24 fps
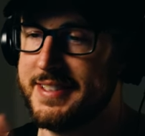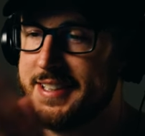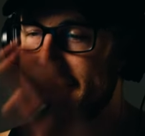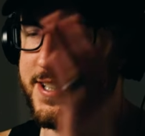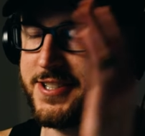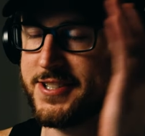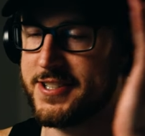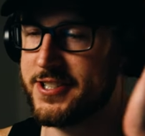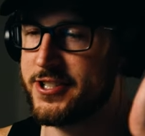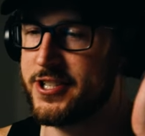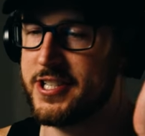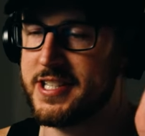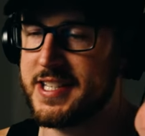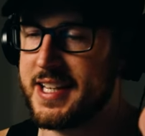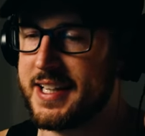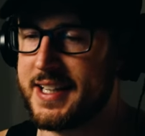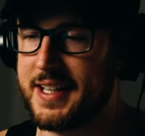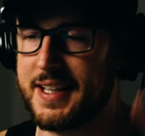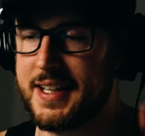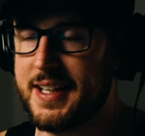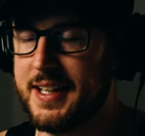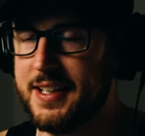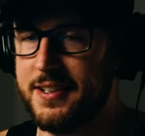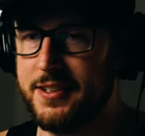She's like
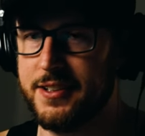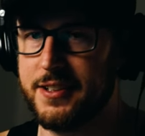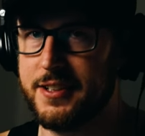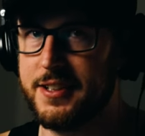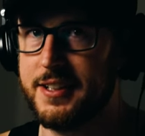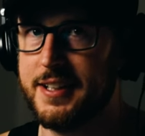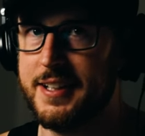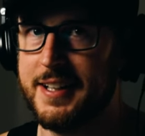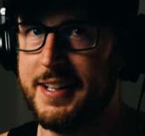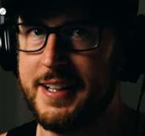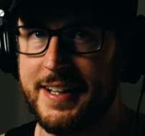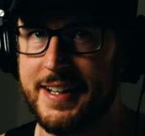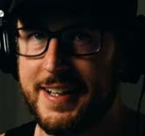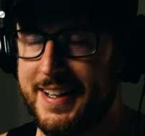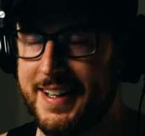a killer.